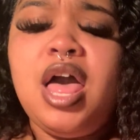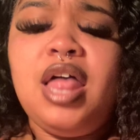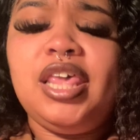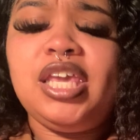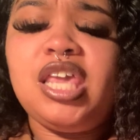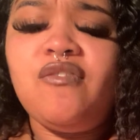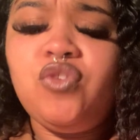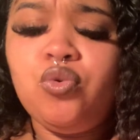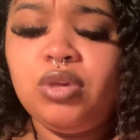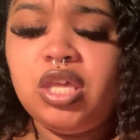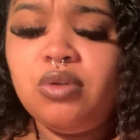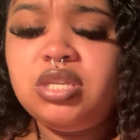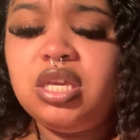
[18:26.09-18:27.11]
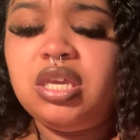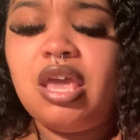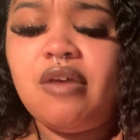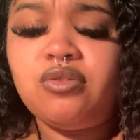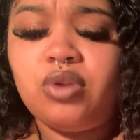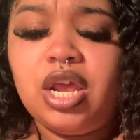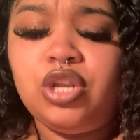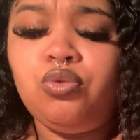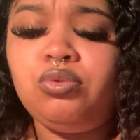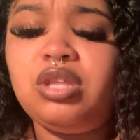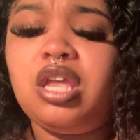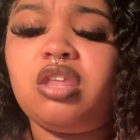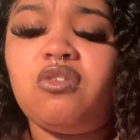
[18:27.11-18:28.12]
they give you guilty gifts or they do
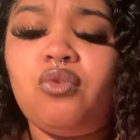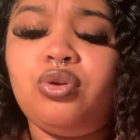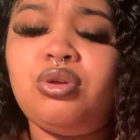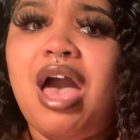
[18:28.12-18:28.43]
things for you